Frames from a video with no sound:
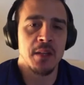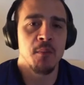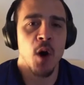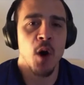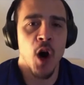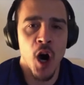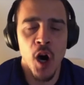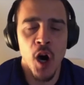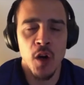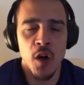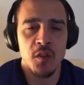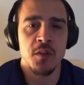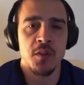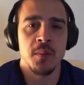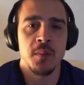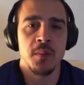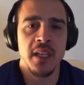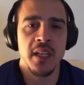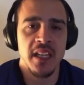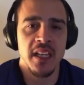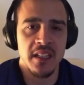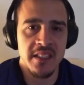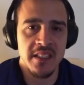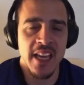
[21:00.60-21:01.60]
them all to
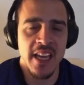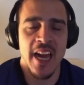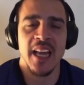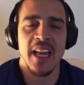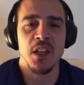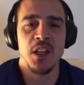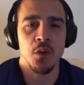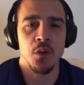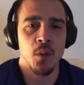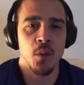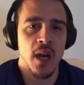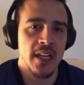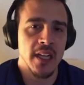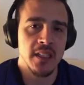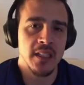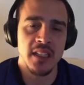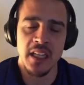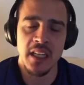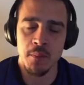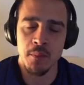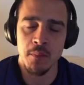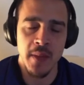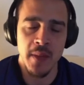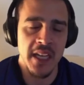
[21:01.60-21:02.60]
be exactly wired
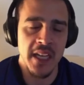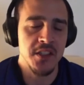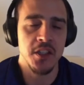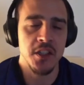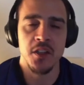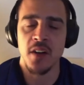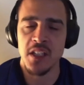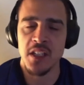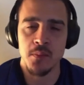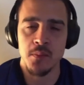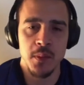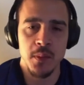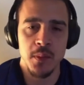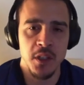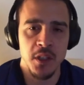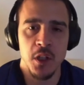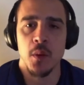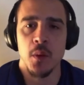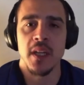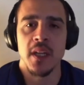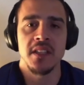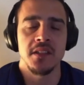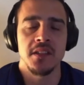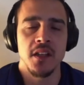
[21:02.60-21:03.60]
like Mason or
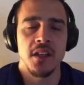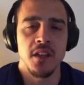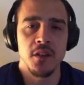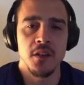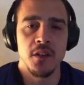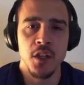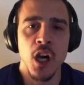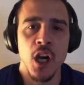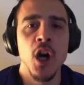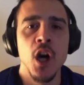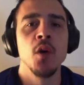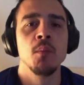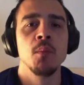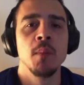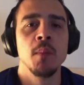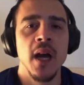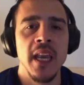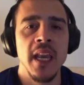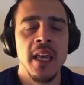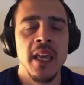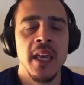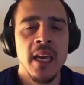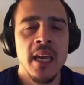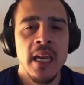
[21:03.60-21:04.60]
Azpilicueta. No,
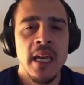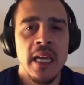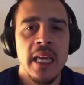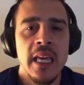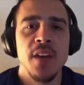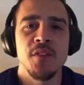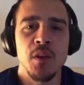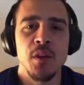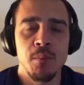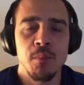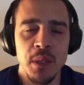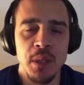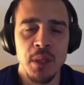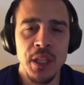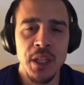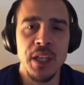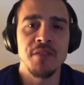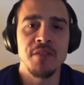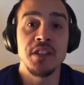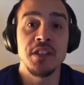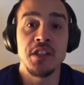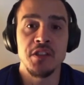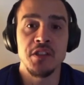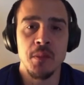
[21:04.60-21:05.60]
but if he
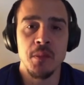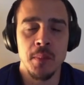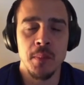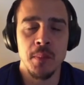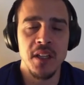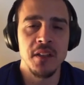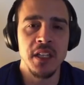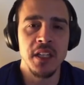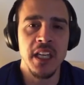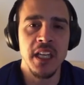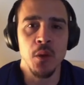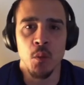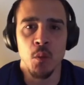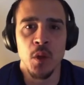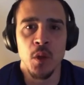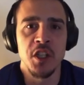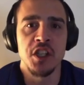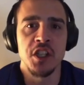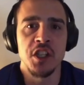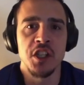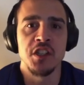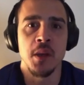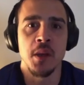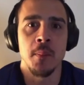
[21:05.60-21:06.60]
believes in his ability,
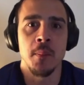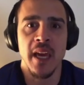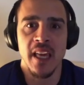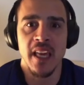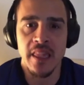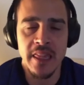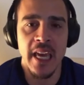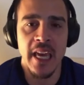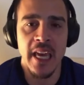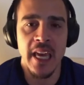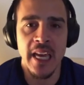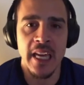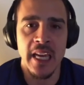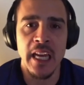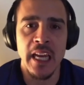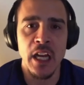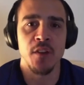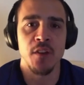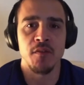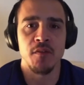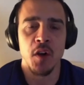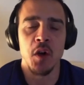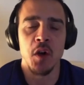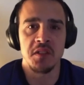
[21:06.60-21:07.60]
which is a big thing
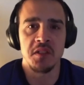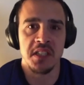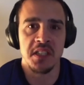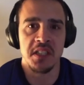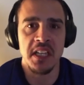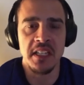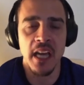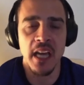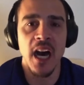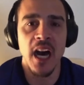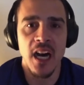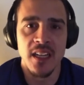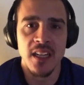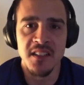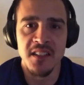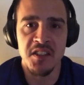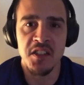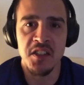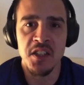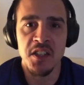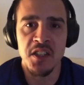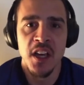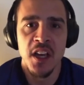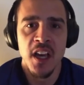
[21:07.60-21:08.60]
here, folks, he
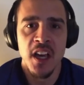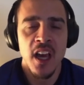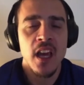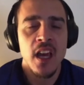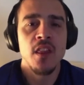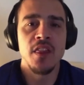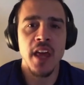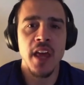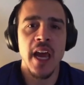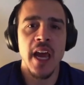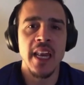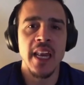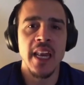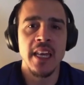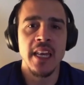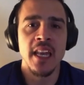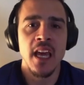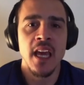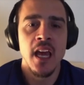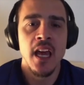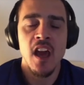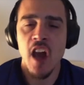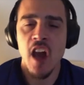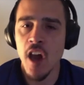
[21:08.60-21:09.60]
does,
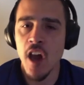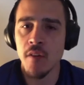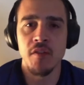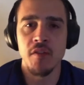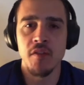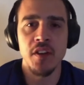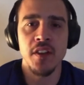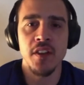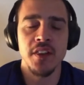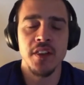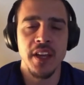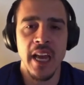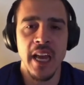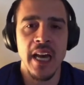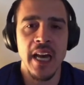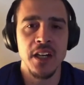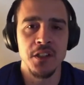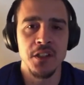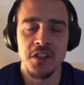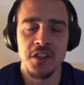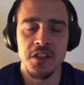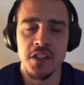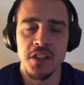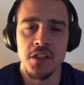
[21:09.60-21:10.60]
then everything
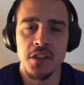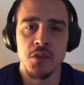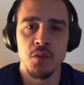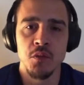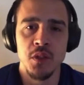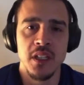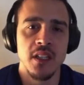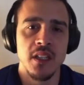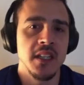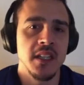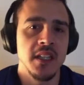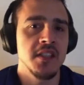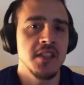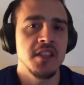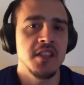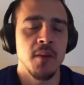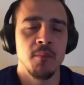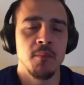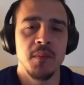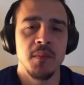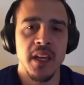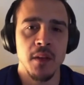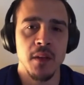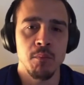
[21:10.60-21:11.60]
else is really
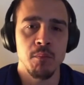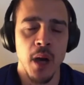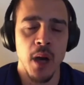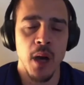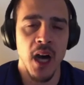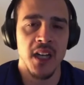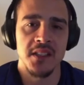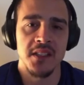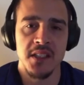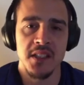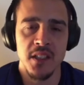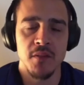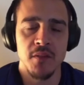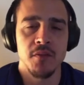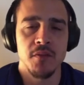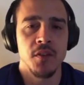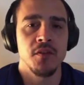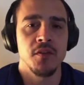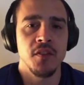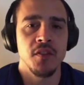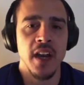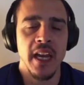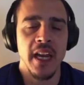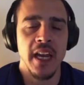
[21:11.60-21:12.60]
something positive
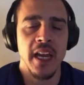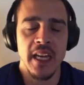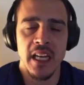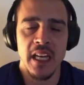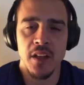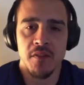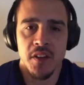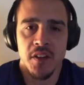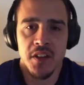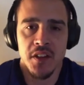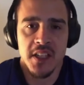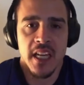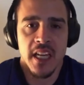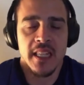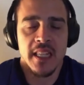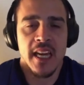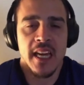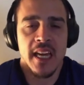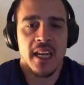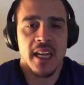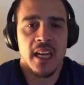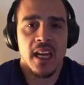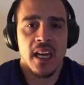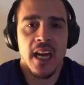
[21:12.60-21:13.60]
for Frank, and he feels like
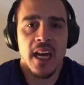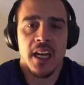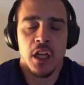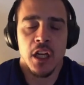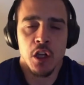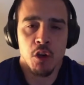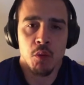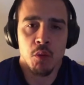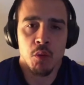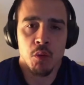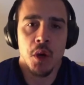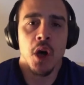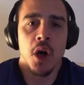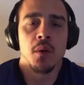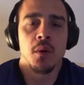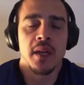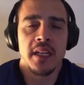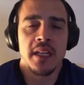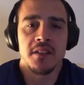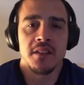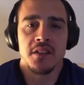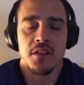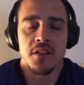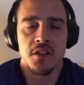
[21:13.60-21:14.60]
that can kind of grow
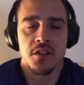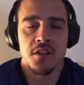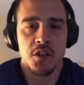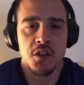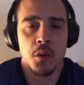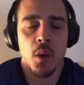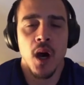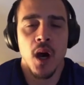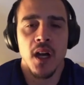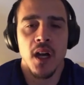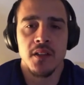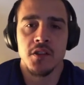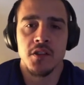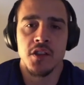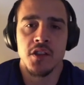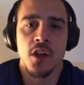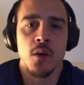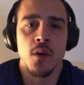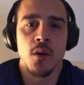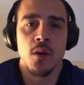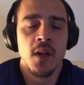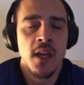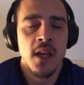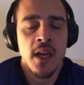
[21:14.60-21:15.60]
into the squad.
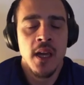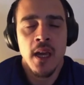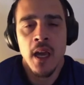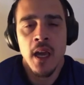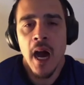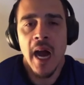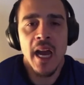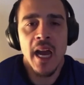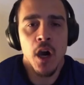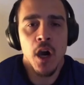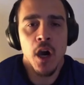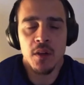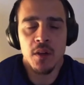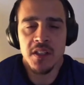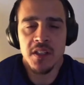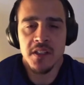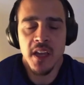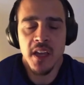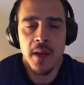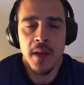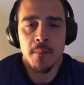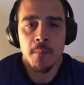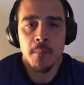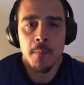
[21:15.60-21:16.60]
So I always
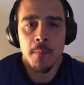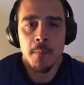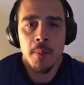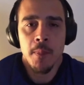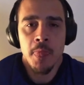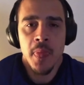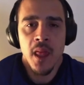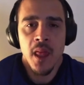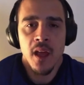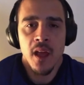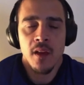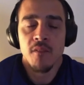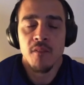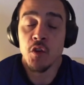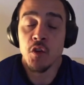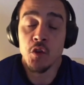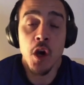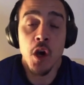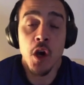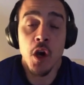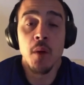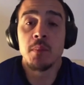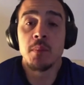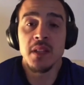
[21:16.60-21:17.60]
say, if you
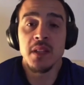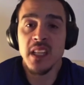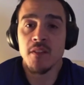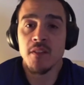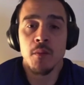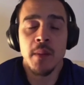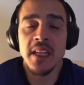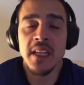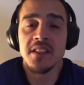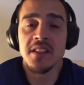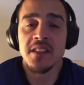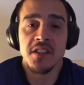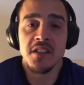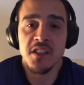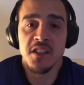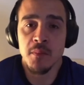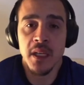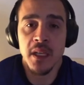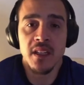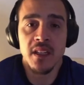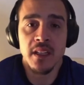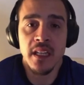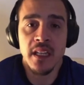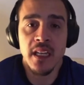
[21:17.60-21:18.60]
don't believe in Mason's
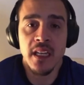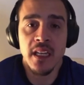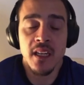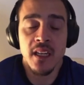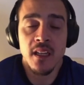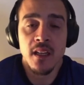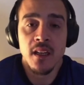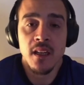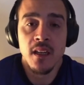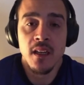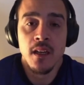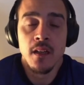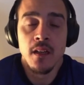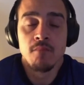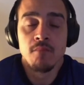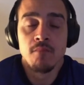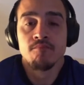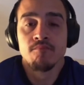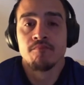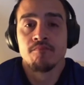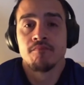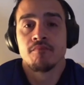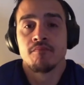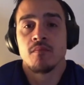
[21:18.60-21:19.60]
ability,
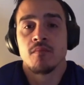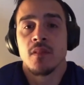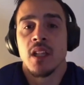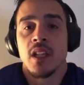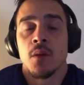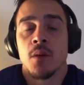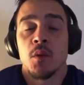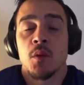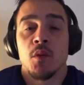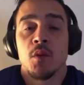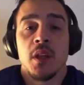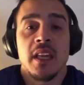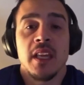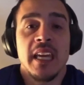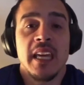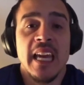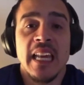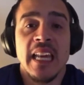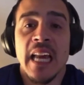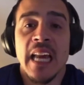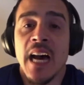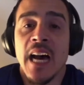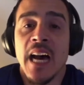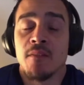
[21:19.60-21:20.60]
and we really
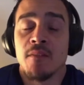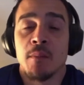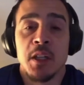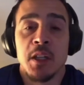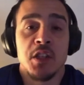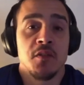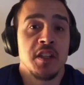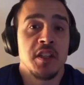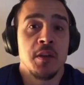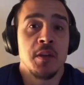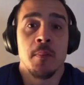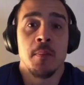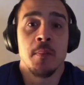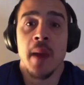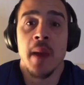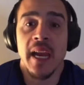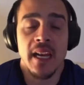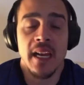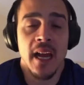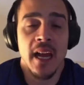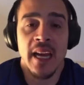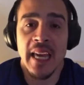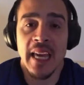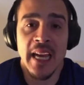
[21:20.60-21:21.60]
can't have much of a
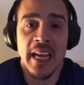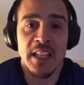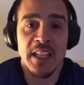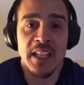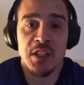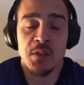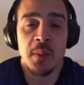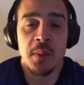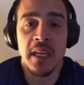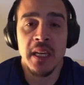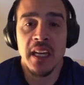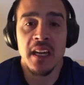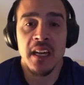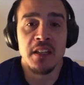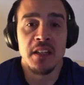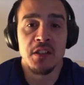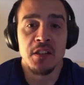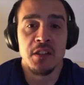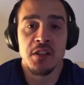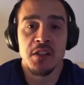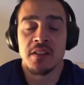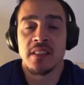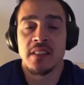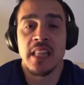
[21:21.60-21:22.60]
debate, I guess,
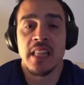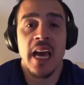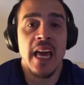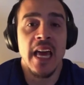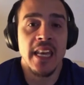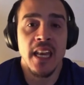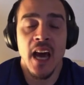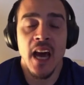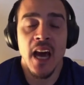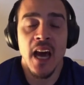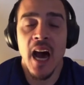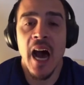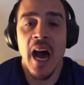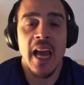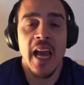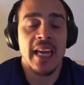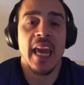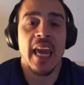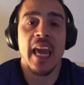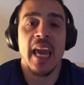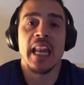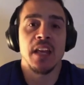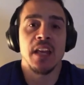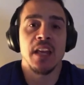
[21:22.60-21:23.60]
because then I
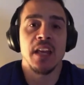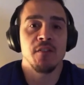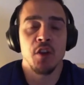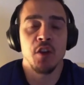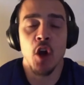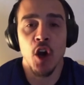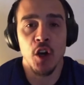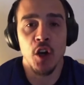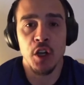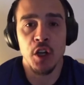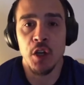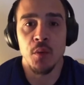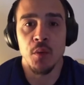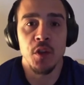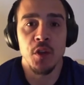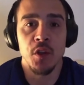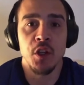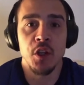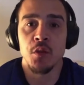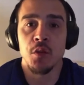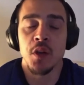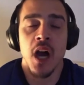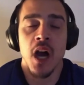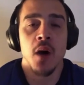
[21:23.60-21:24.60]
can't even argue with
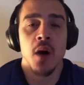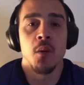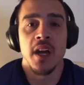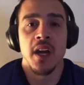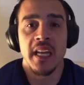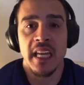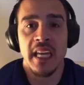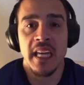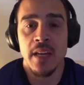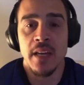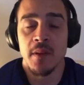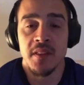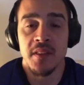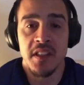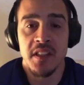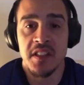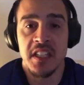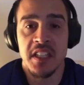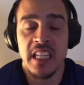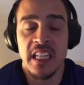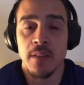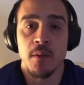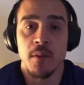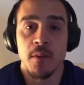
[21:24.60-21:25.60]
you not wanting him in the
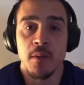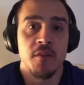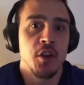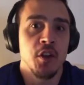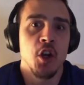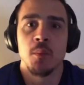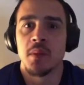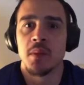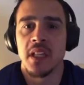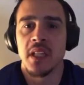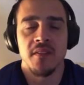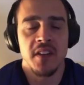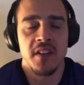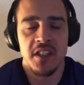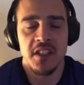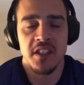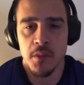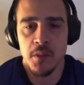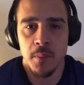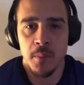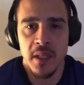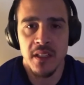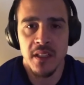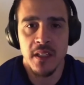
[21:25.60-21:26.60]
team if you don't believe in
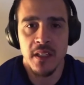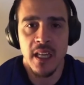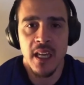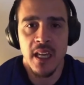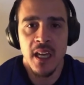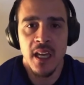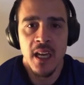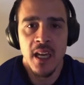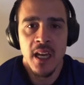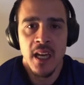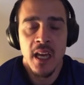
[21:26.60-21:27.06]
his ability.